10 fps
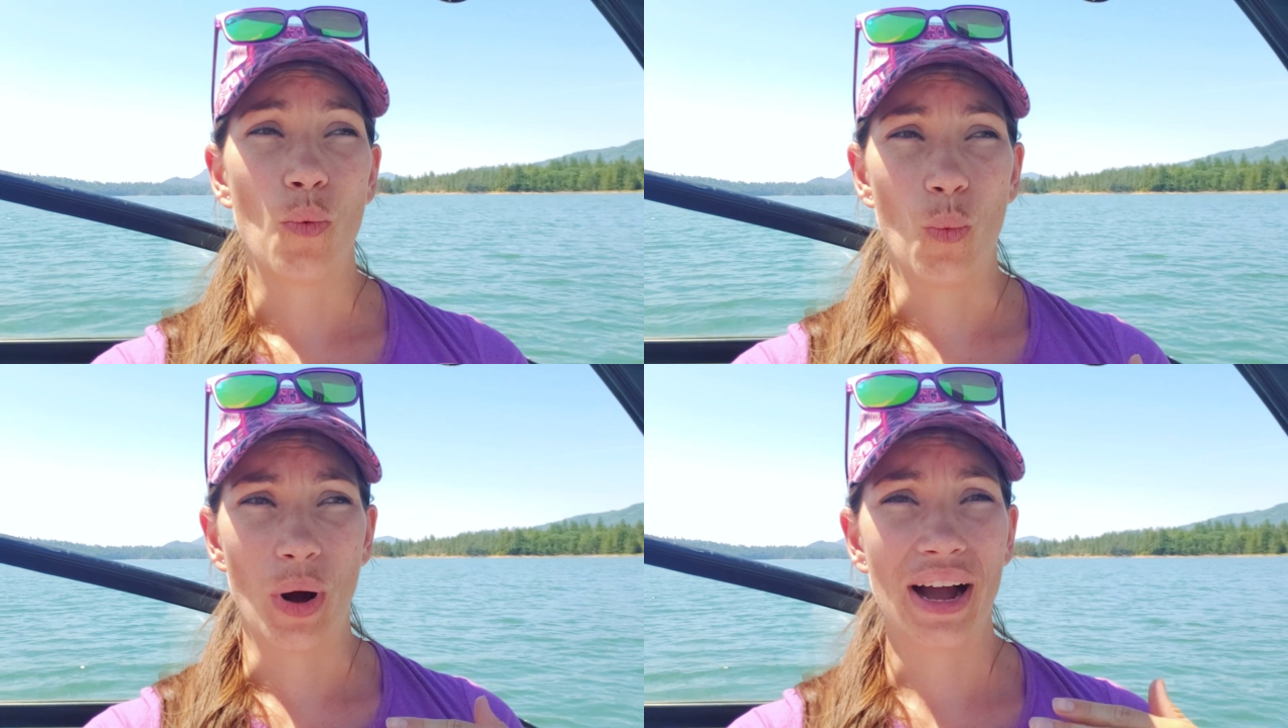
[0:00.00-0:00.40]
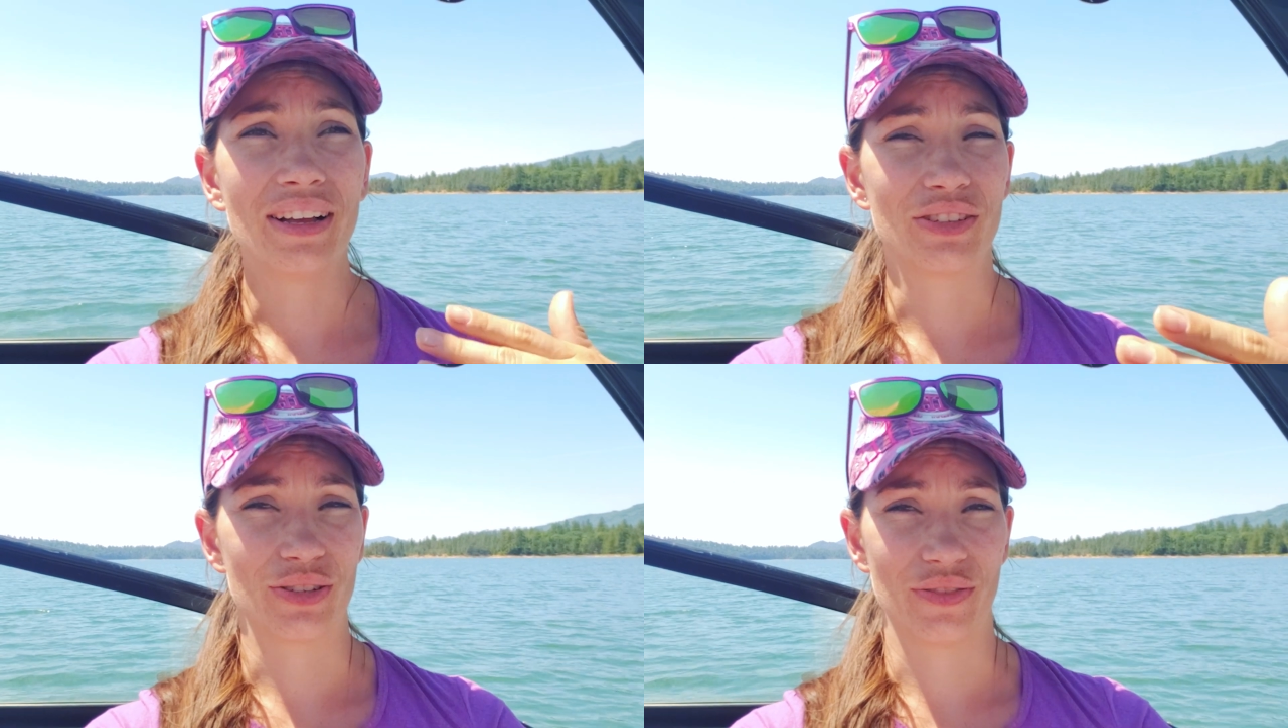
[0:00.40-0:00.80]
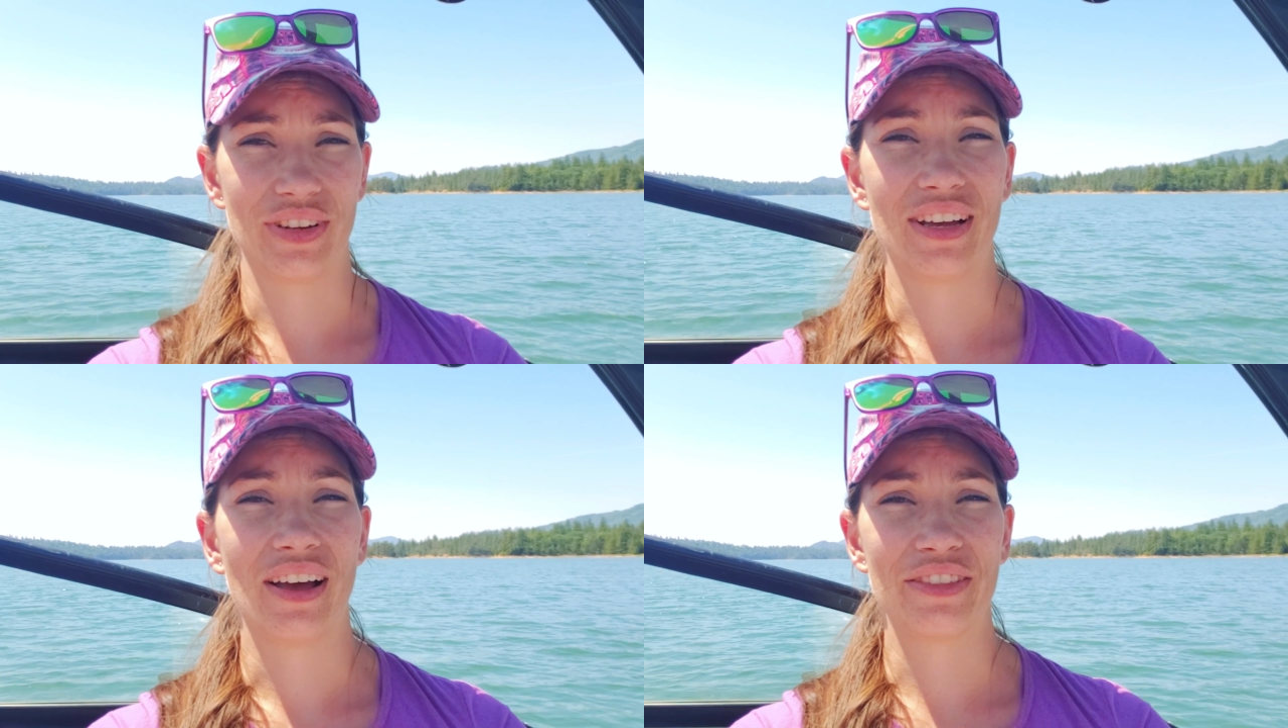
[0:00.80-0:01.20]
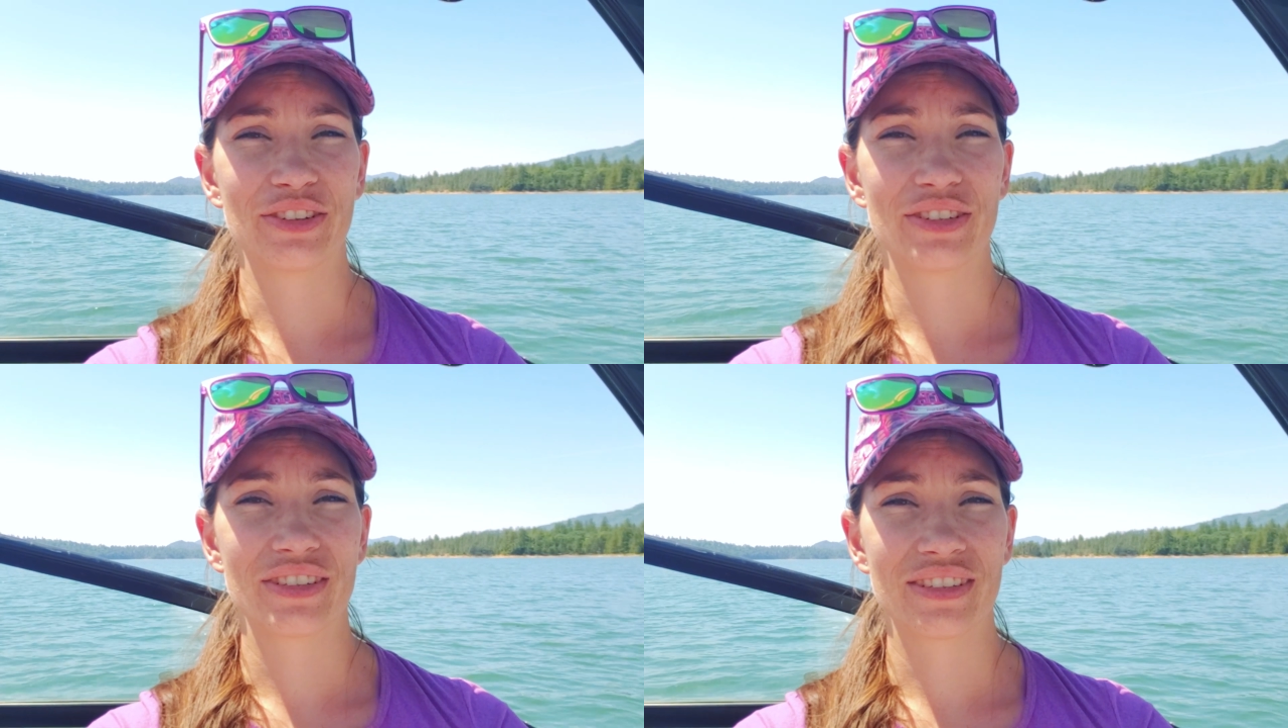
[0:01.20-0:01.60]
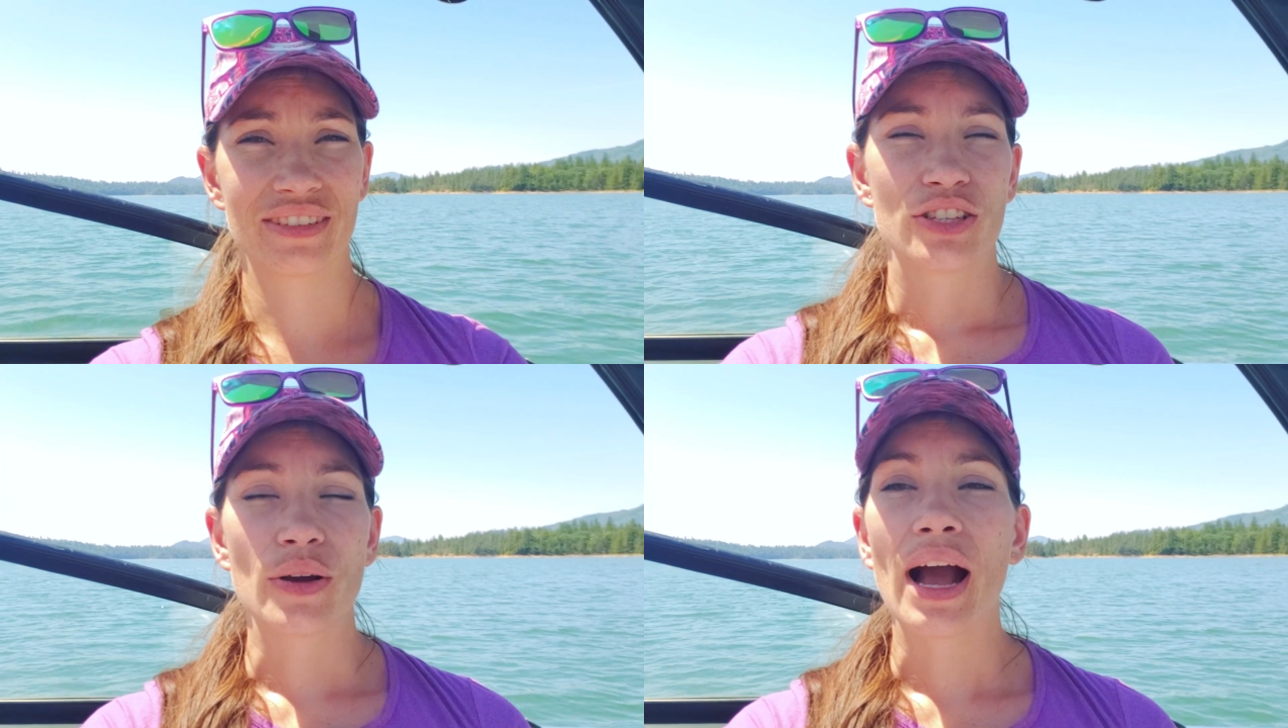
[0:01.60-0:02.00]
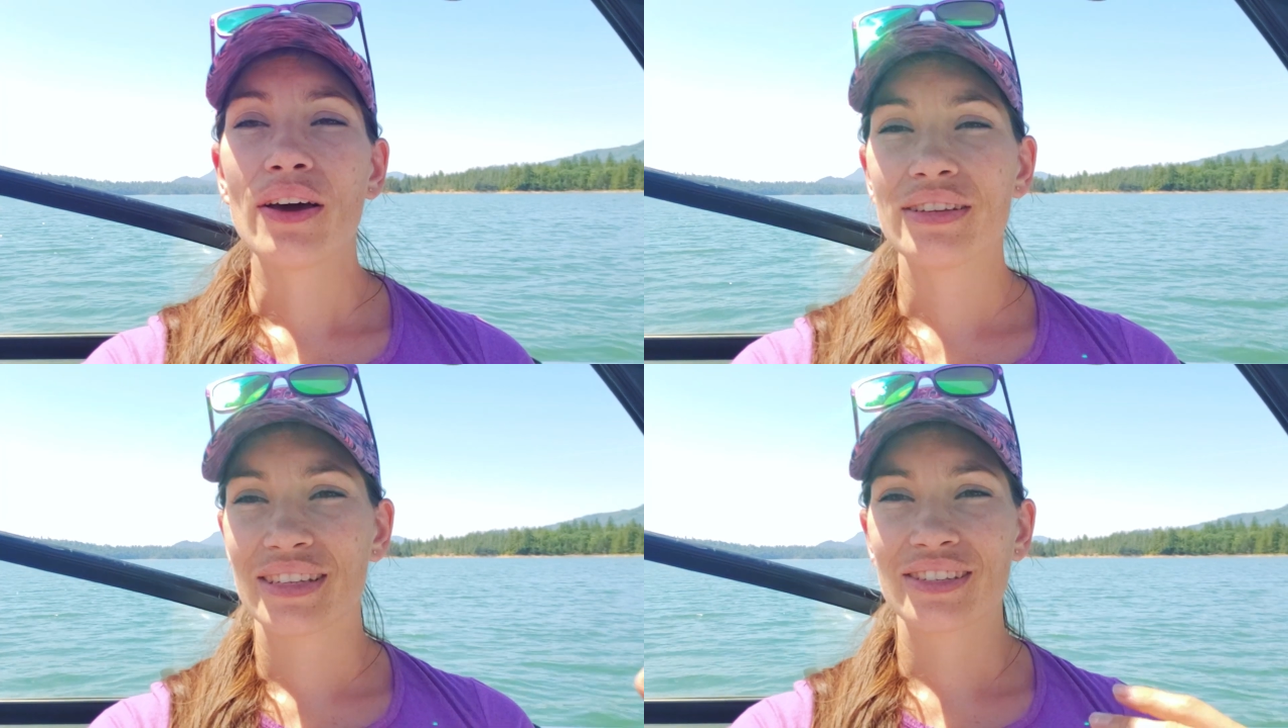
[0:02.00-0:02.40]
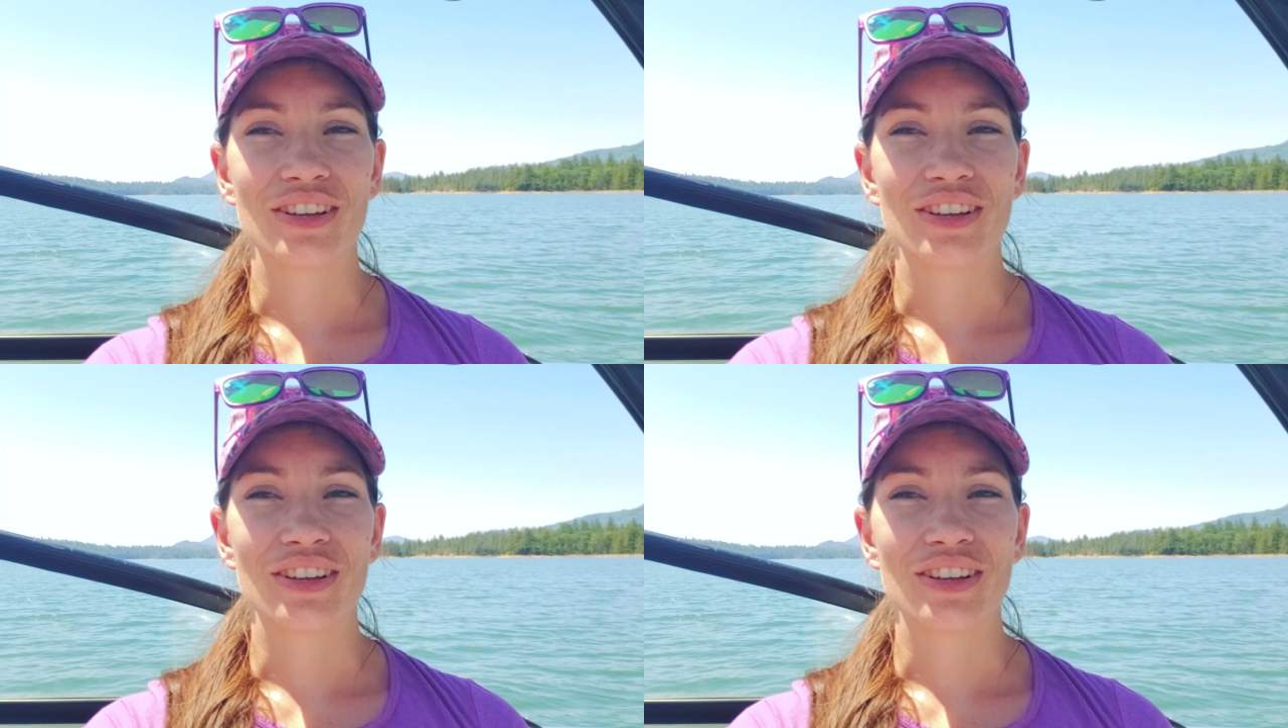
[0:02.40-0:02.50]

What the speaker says: while serving others. So how does this